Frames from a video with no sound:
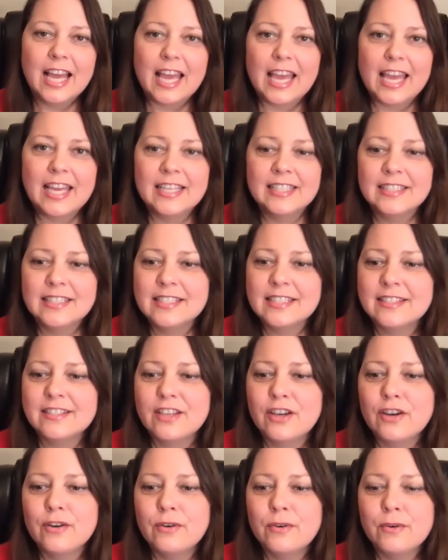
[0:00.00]
And
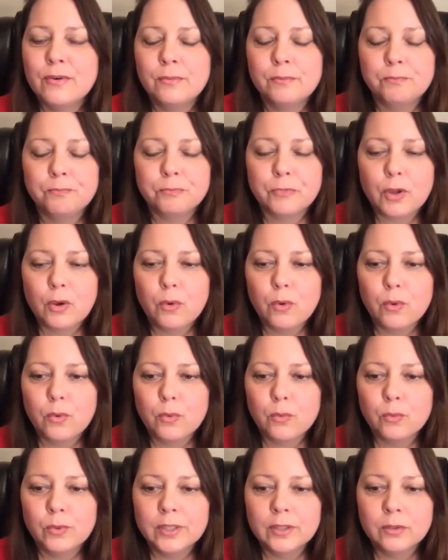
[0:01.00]
so
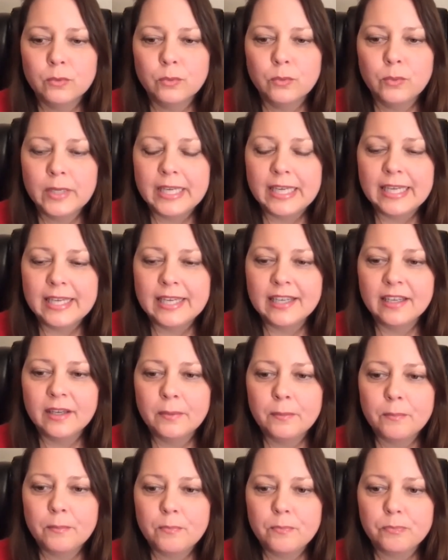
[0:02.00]
when we
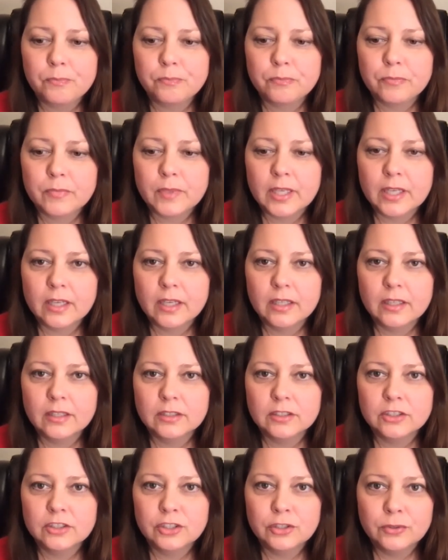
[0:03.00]

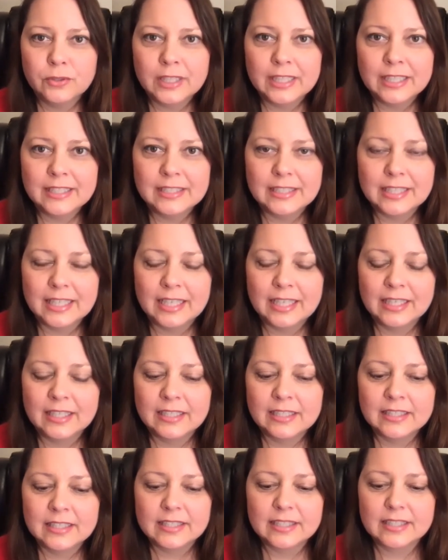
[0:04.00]
do these
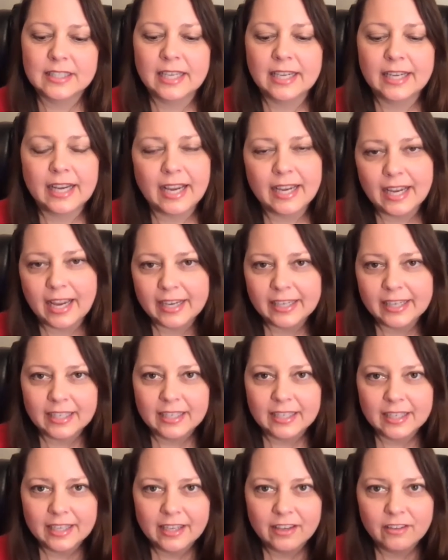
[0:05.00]
things, like I
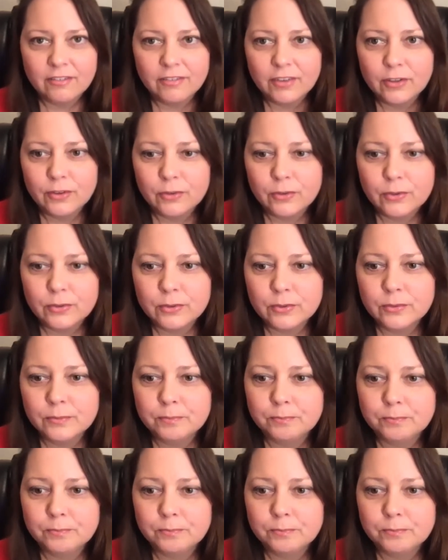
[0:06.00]
can give you